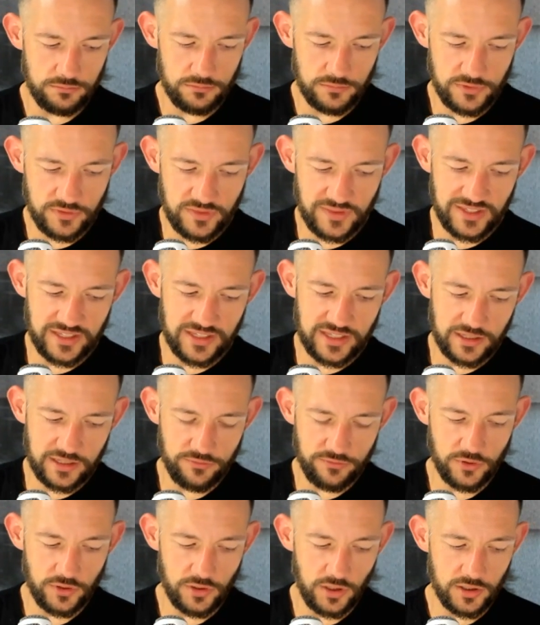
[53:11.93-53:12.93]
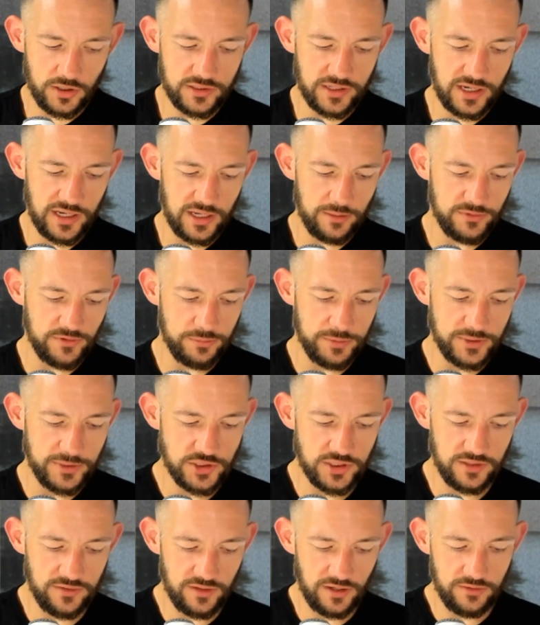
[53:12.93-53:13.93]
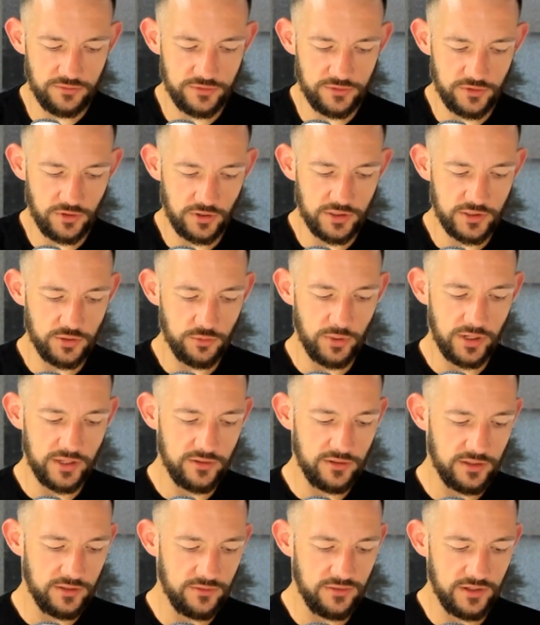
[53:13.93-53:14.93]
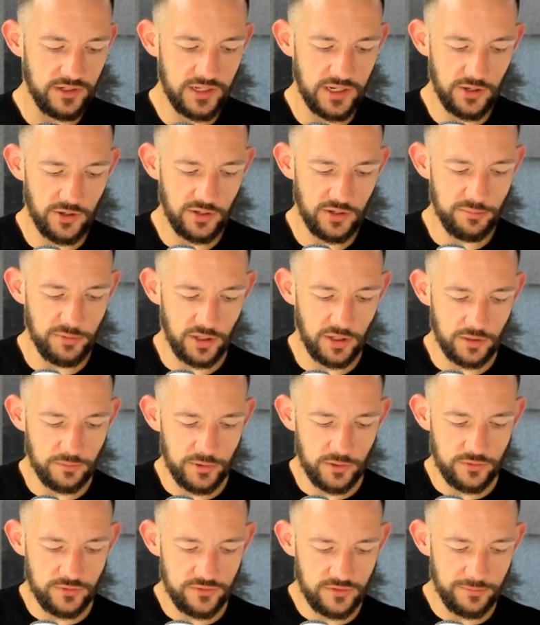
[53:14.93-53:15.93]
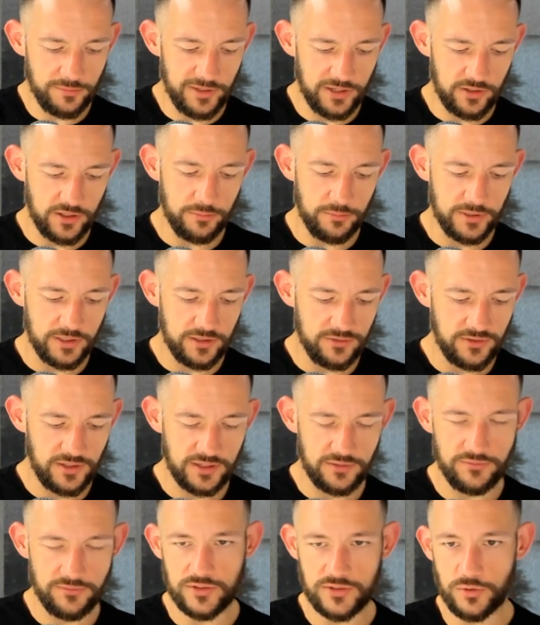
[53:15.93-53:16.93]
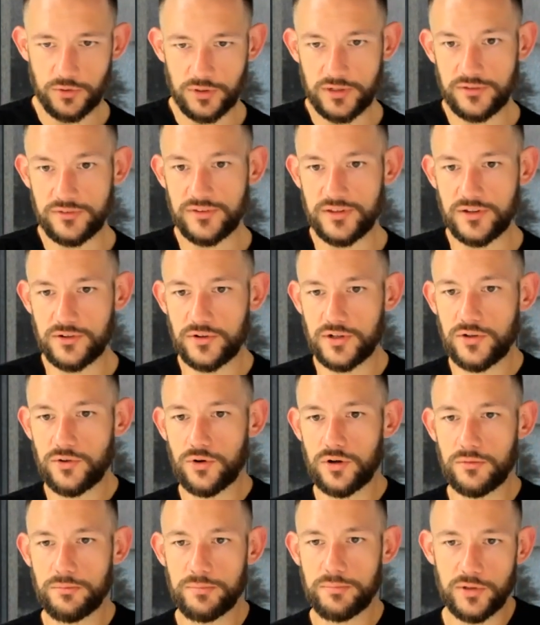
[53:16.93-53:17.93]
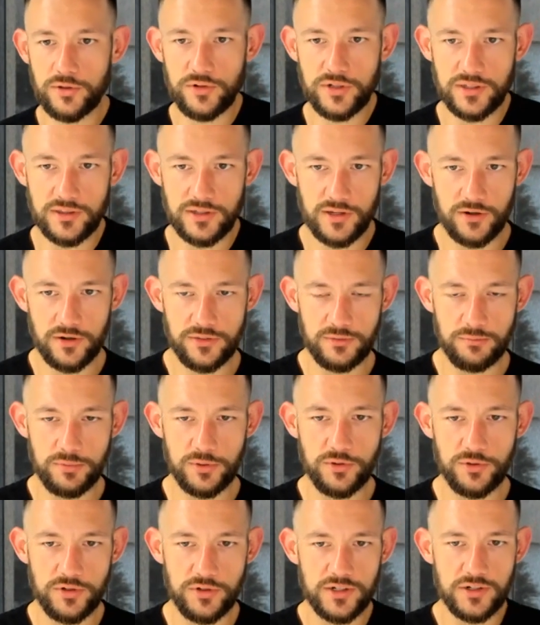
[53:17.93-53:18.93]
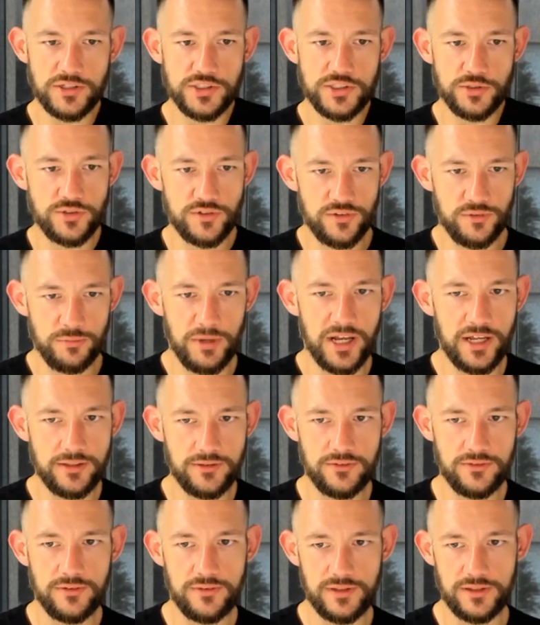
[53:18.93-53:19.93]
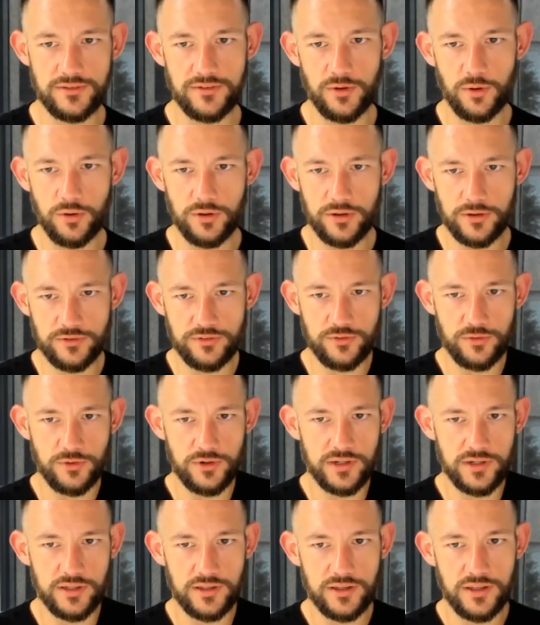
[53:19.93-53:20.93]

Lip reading: thinking for a long time, especially as I've started to write incendiary blog posts about companies like Victoria's Secret who are polluting the earth and polluting our children's minds. That's a whole other story.